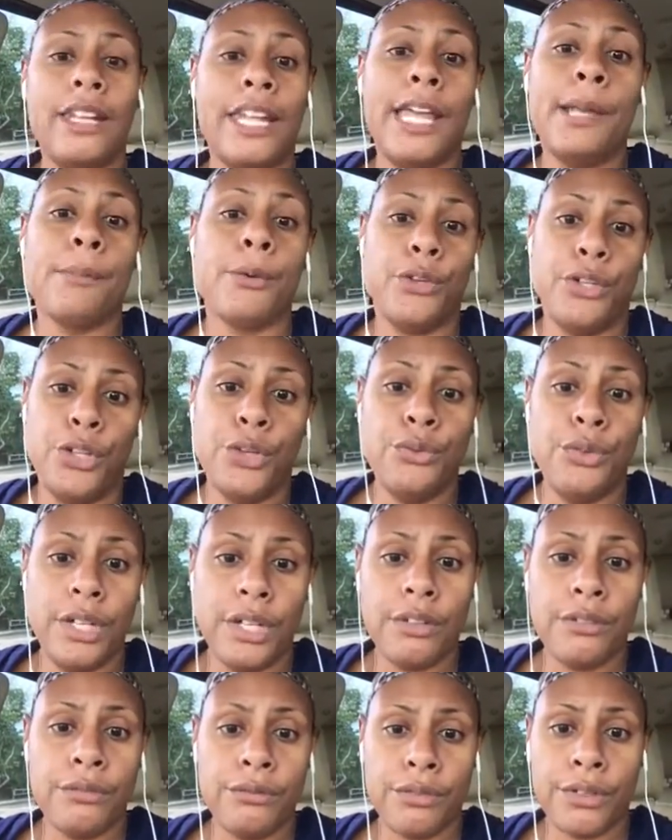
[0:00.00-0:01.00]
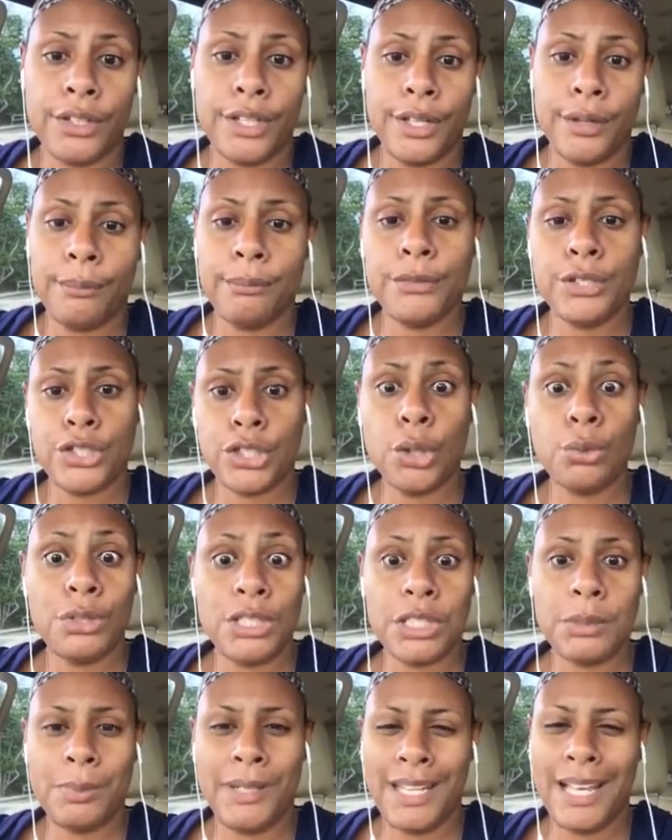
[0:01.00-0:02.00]
labor union for them, so
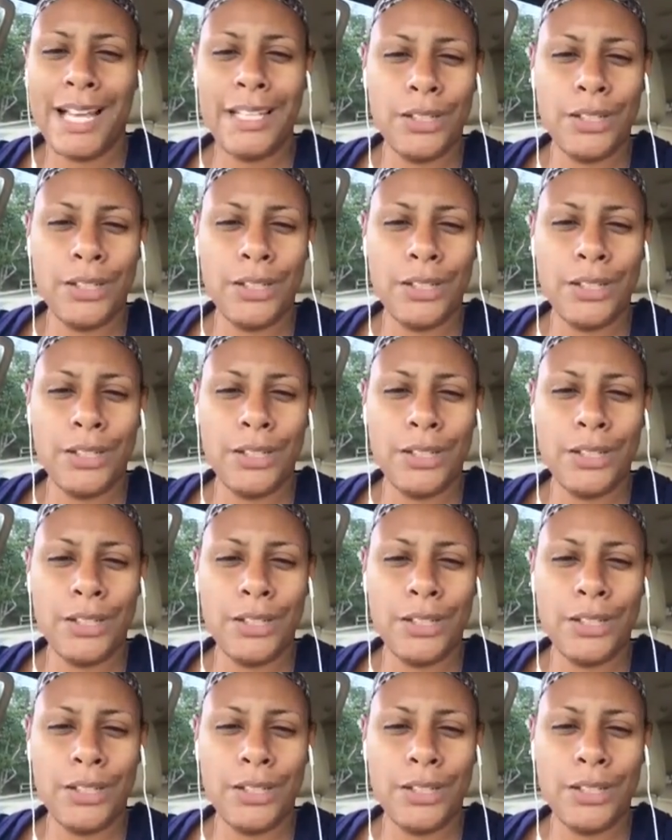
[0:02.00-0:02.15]
to speak.